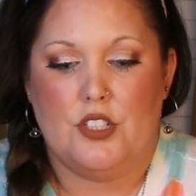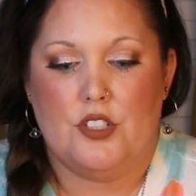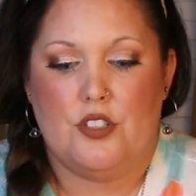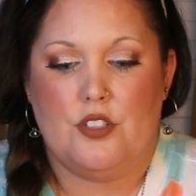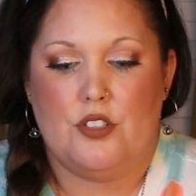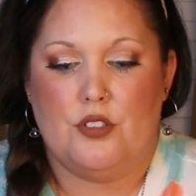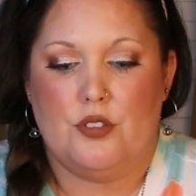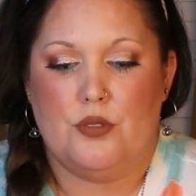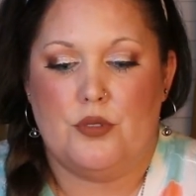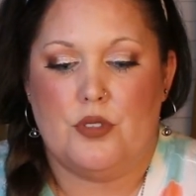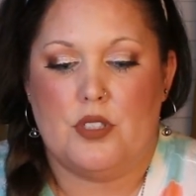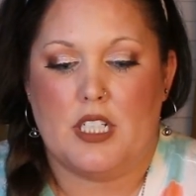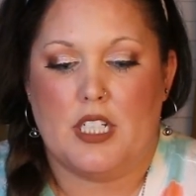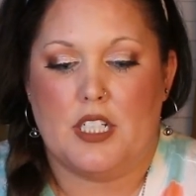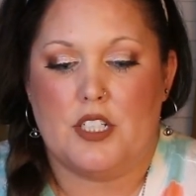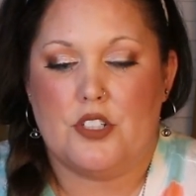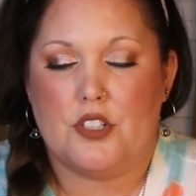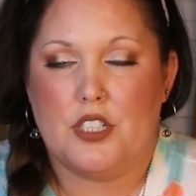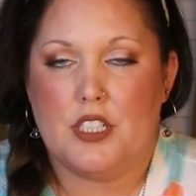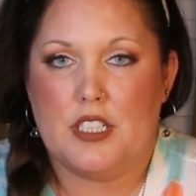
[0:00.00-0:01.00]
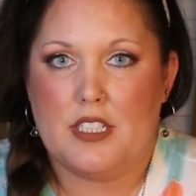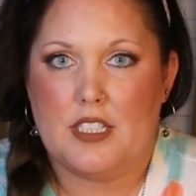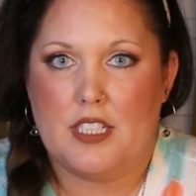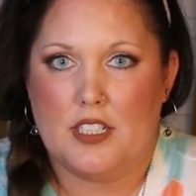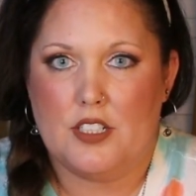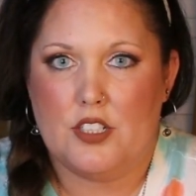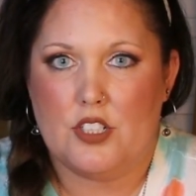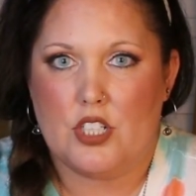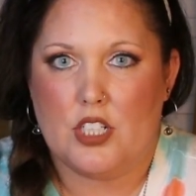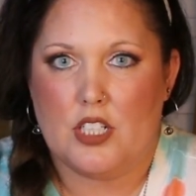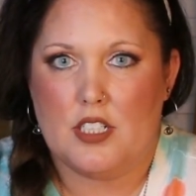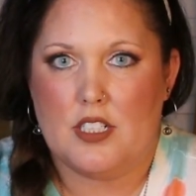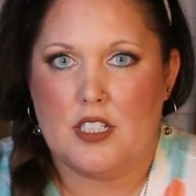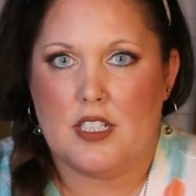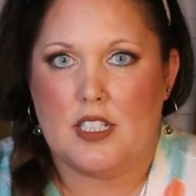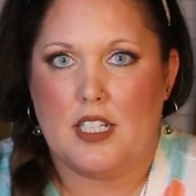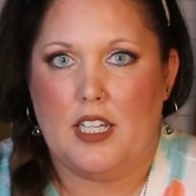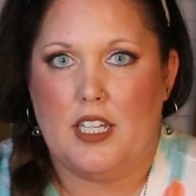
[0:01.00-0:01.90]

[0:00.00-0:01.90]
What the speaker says: to set your intentions,